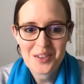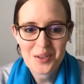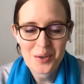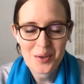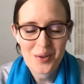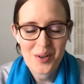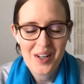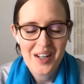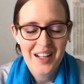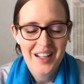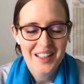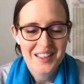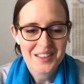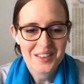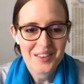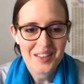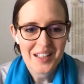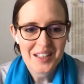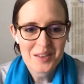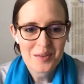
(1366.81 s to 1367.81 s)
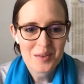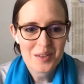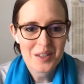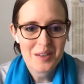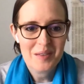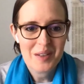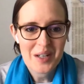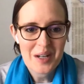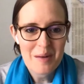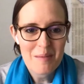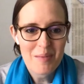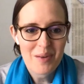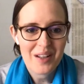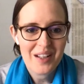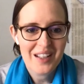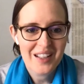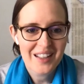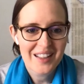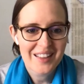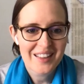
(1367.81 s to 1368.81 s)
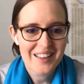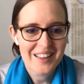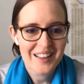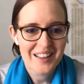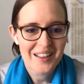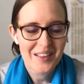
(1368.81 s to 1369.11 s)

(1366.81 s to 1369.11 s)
So that's what's coming up. And